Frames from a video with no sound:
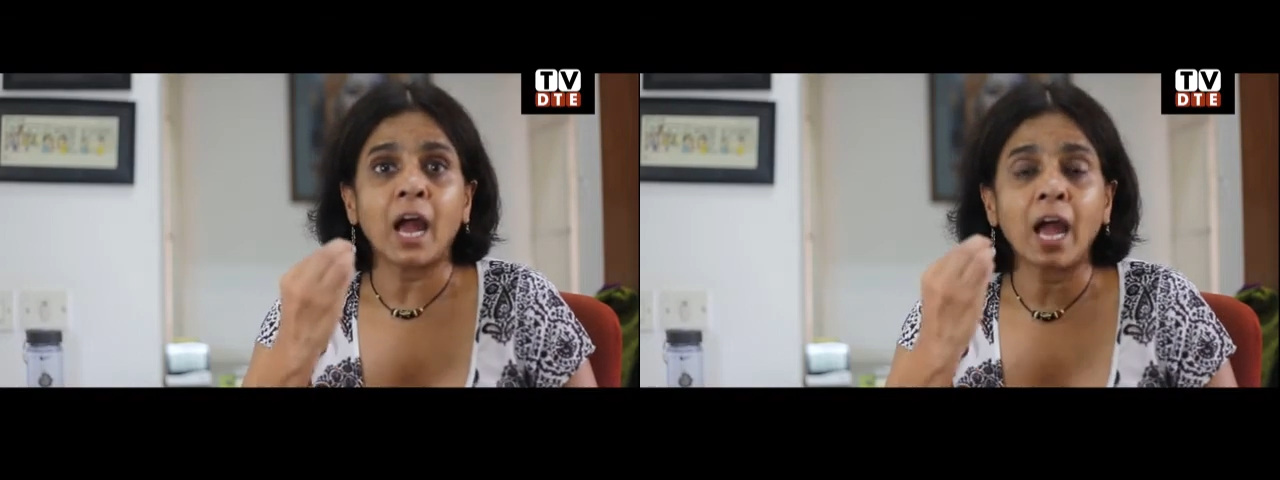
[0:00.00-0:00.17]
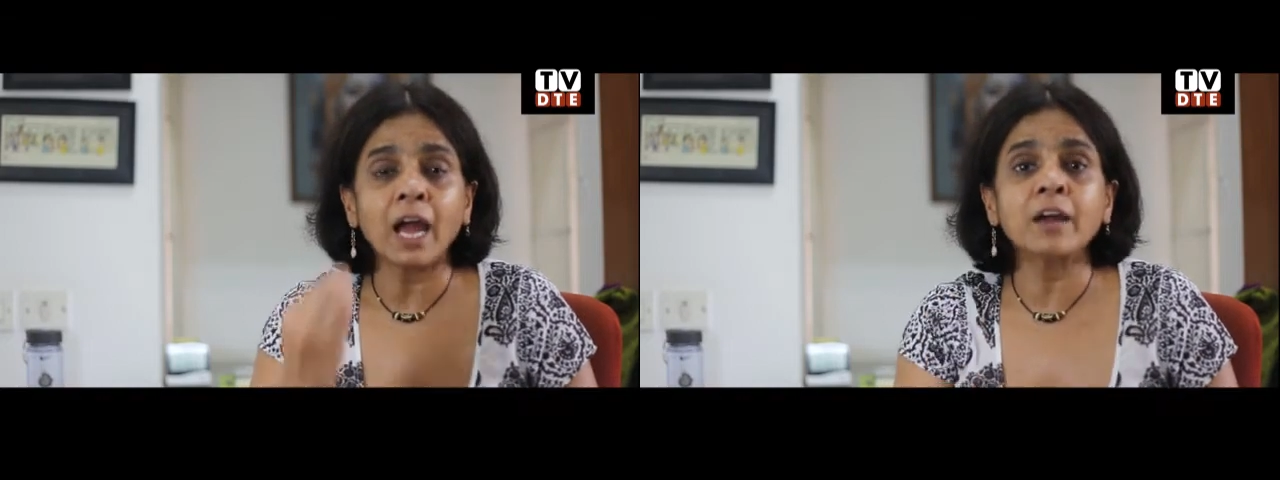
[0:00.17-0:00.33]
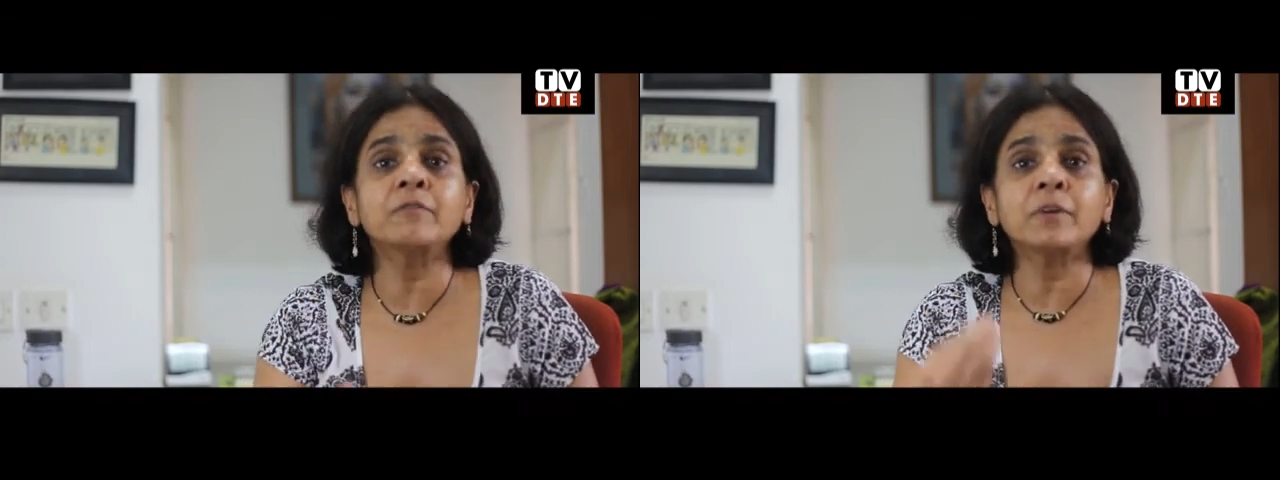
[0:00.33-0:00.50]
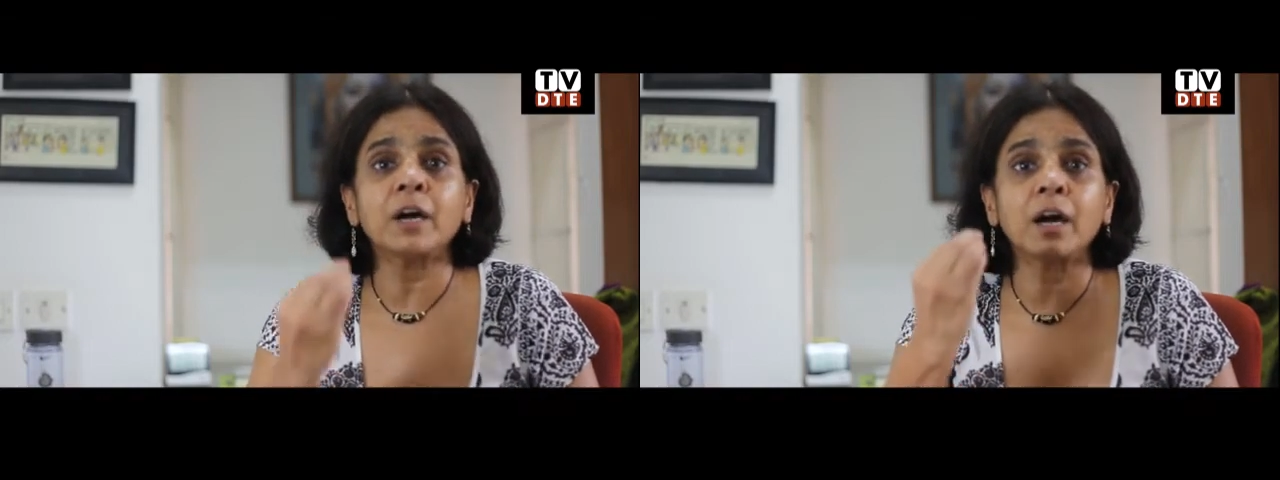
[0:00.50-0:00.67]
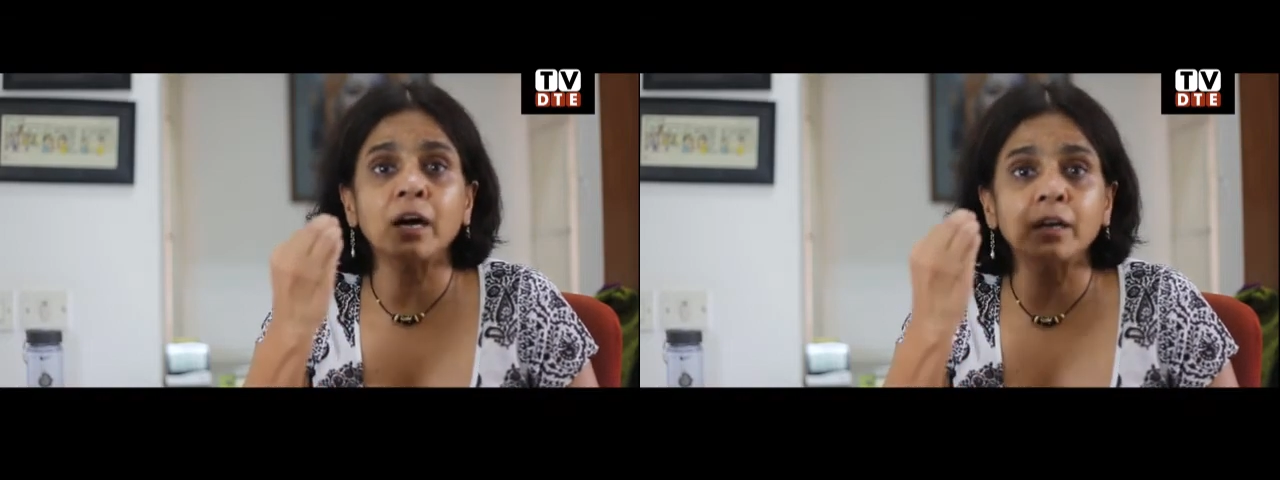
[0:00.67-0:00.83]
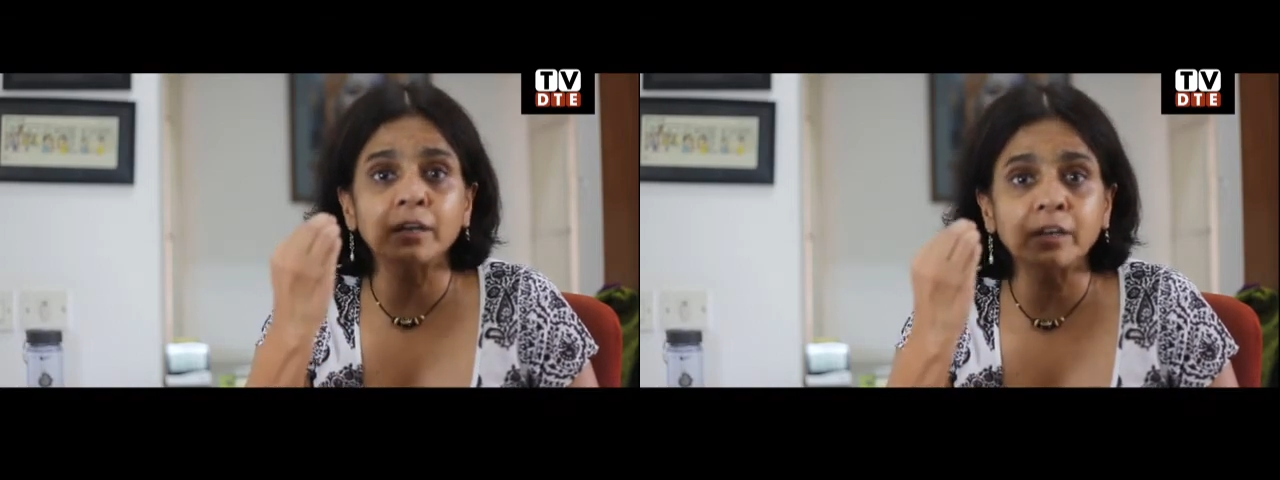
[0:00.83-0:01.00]
have
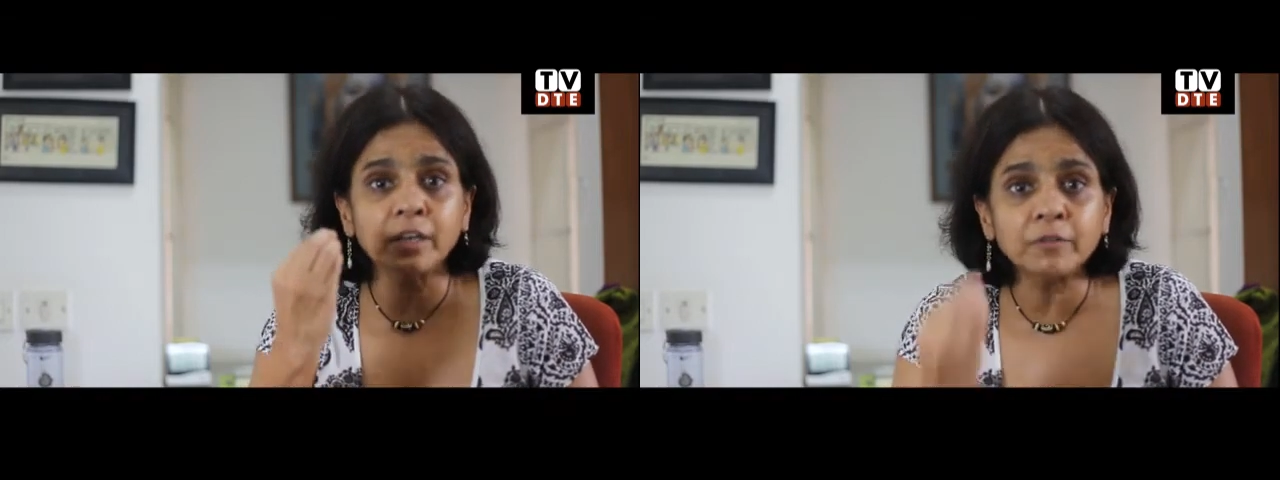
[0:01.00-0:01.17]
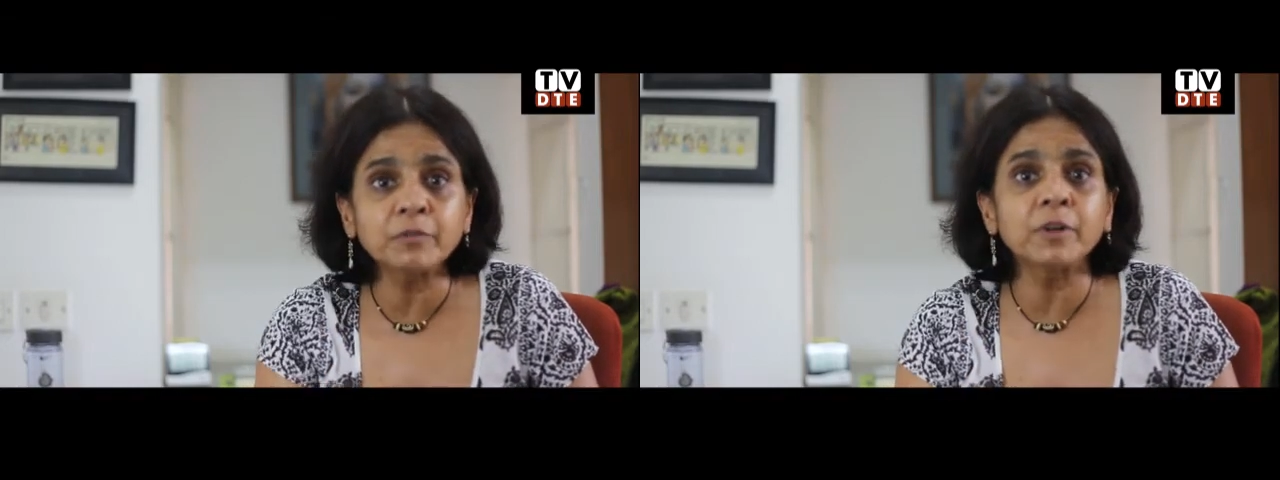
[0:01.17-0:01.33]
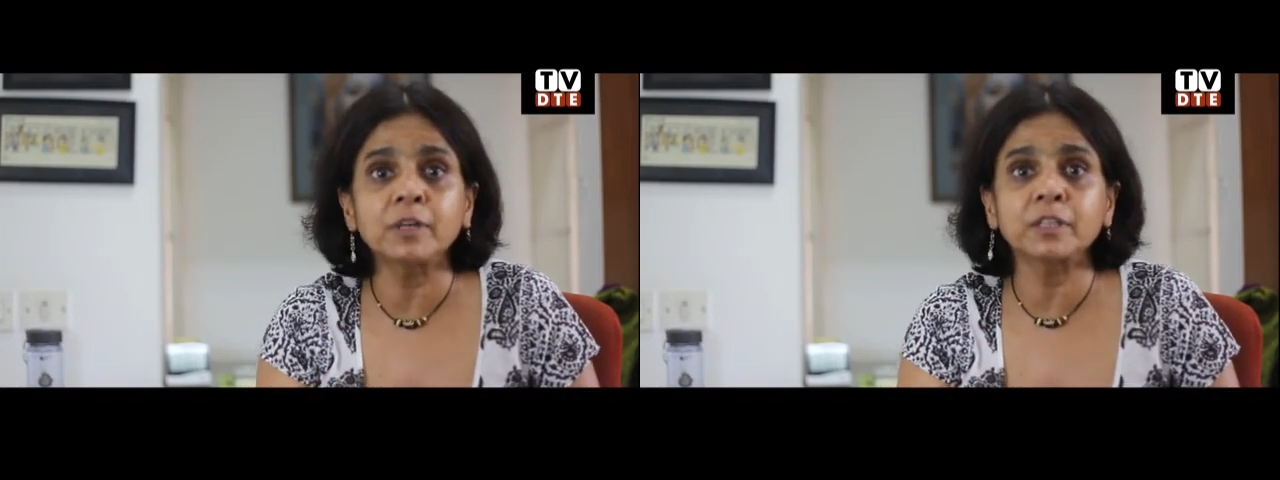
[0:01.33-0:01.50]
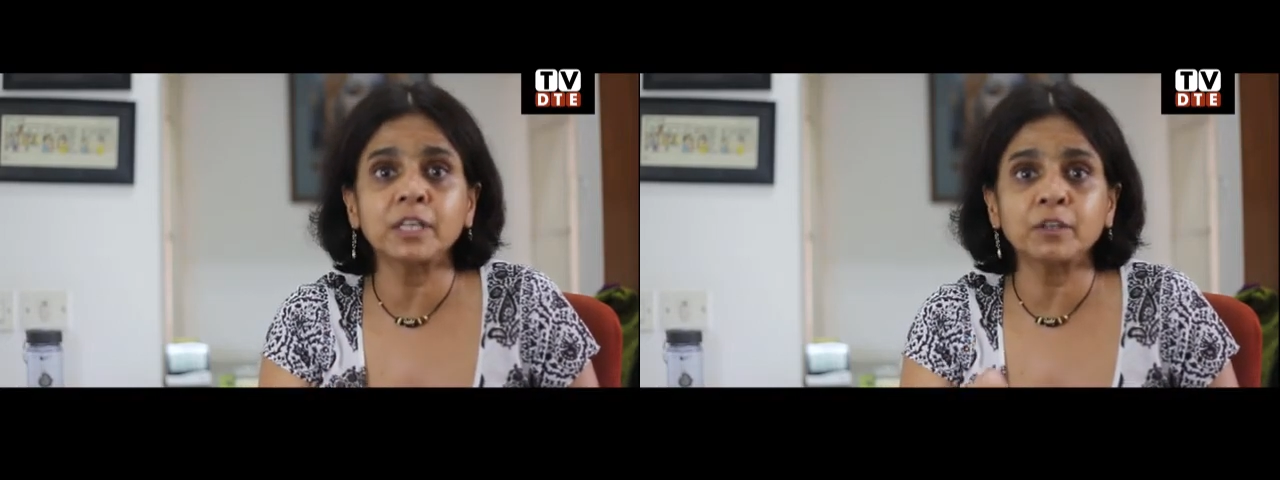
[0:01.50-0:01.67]
a river